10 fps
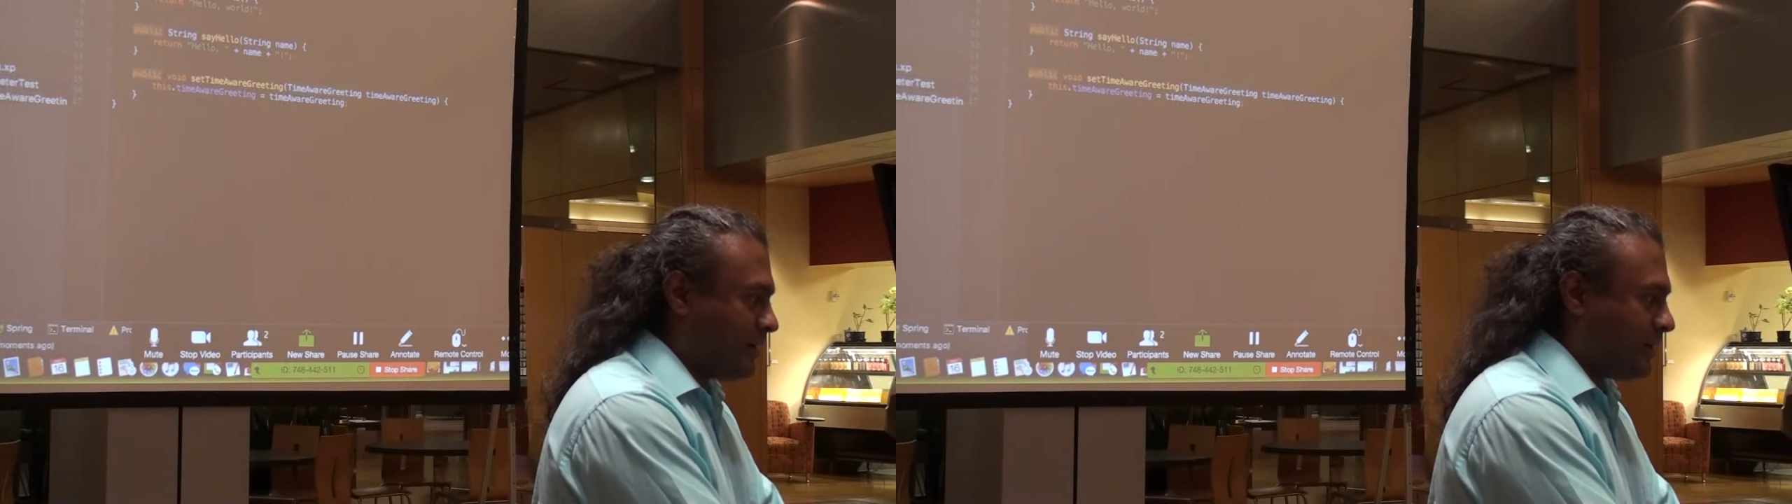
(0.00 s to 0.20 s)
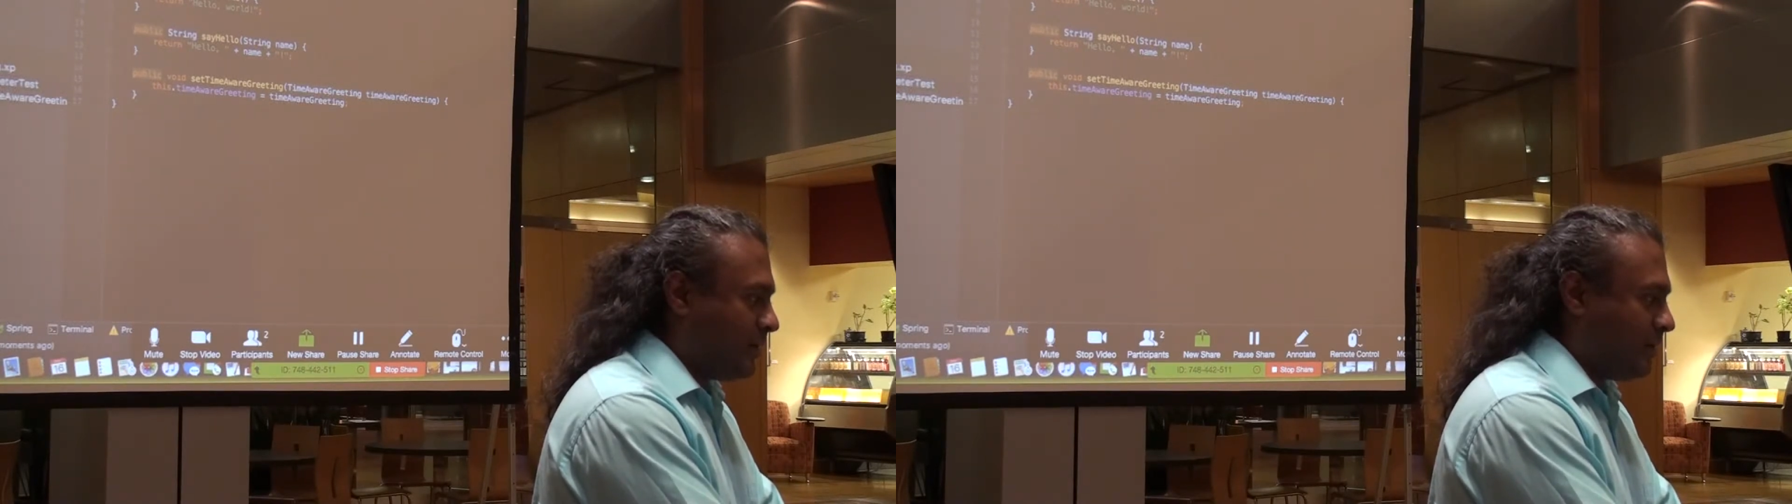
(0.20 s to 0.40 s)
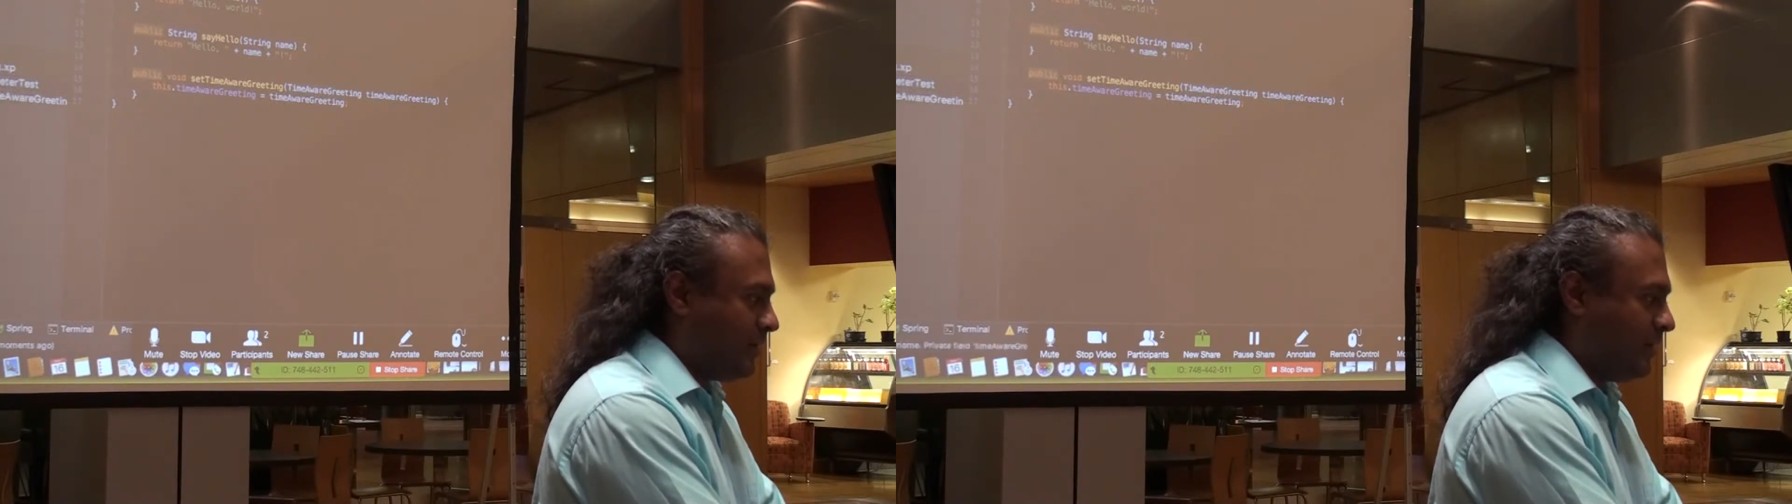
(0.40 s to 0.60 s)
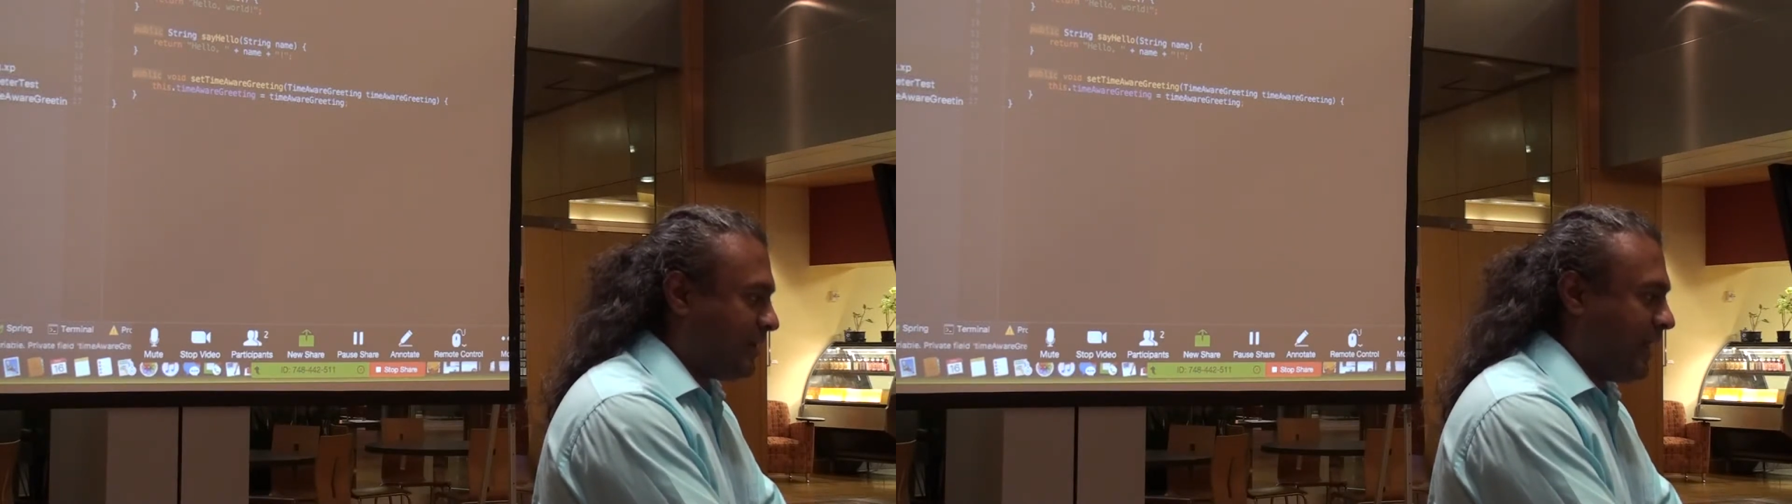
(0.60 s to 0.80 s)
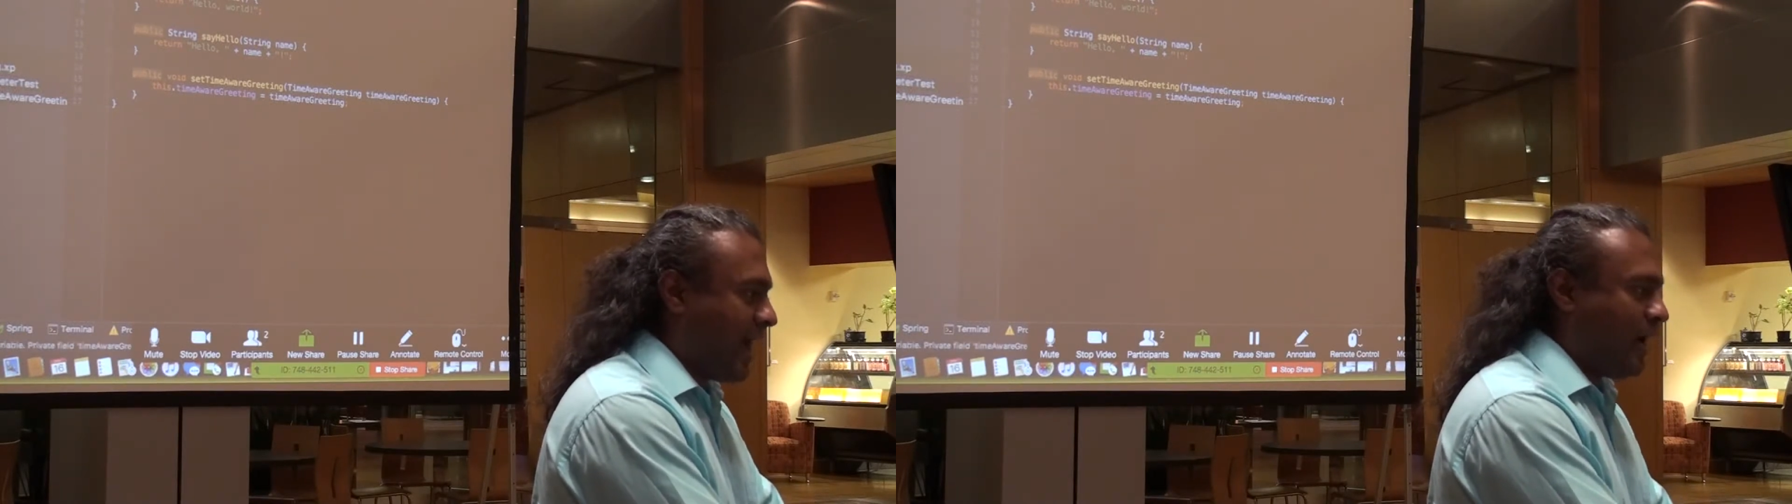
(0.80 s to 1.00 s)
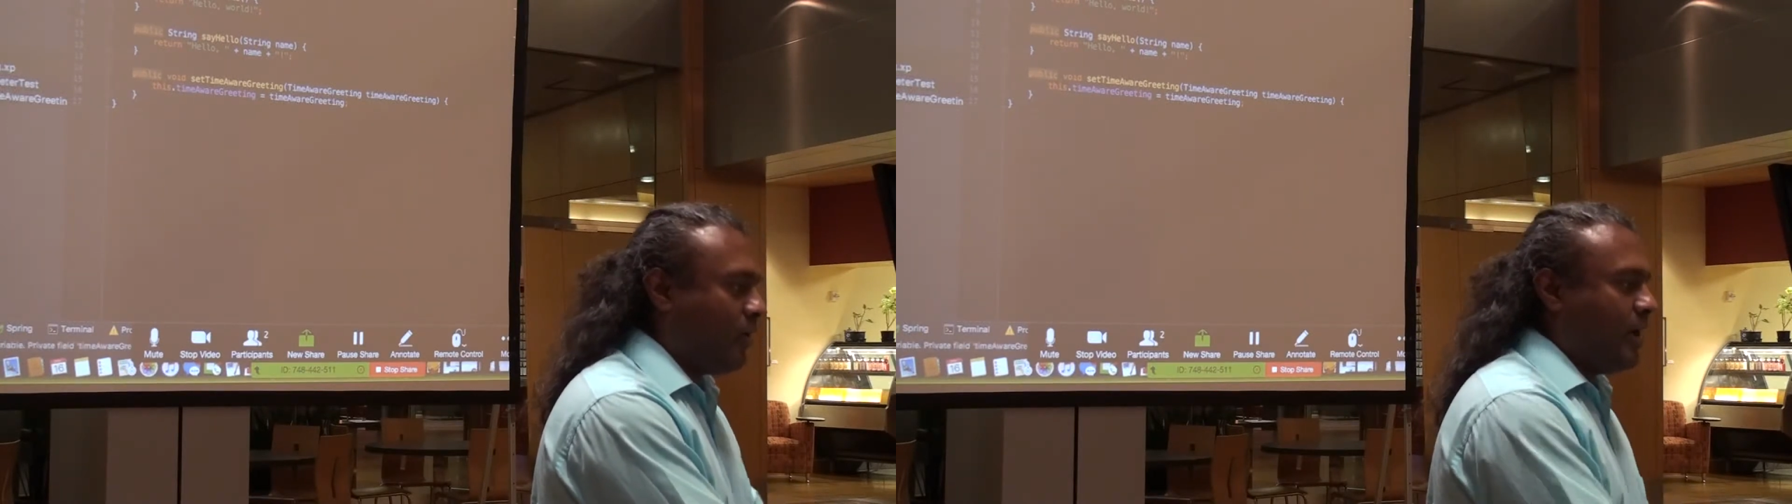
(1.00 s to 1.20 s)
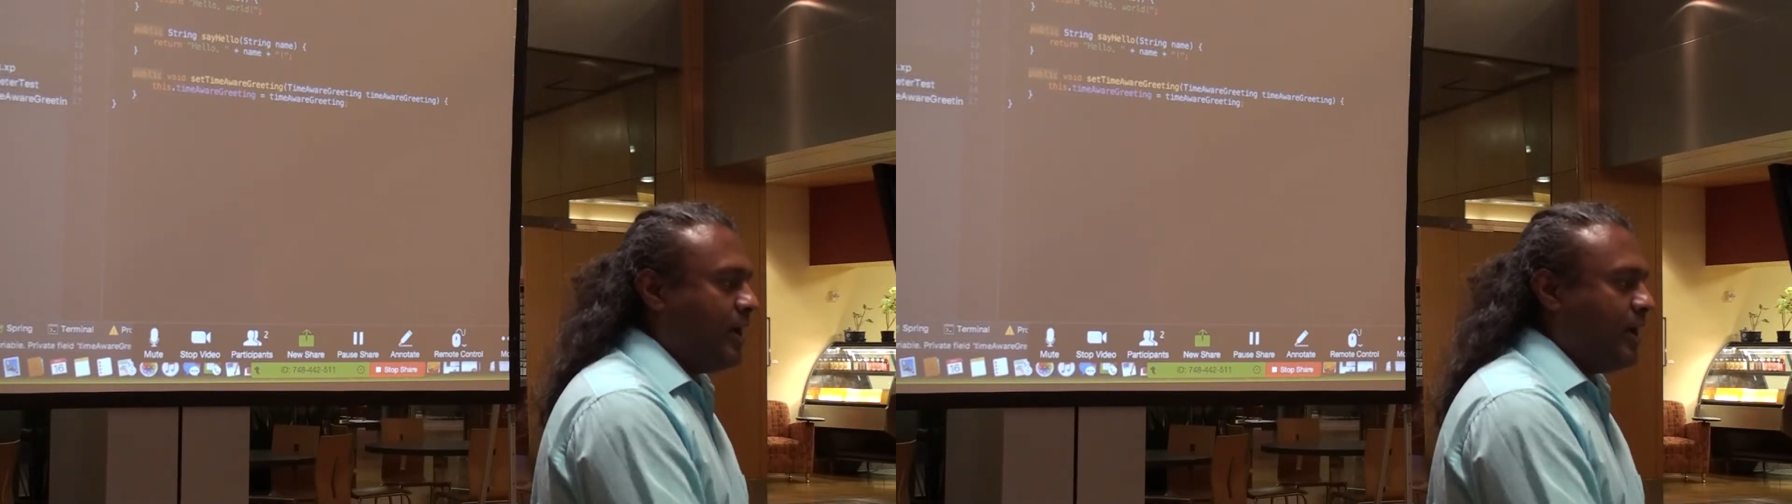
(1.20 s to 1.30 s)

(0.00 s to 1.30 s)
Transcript: So you see how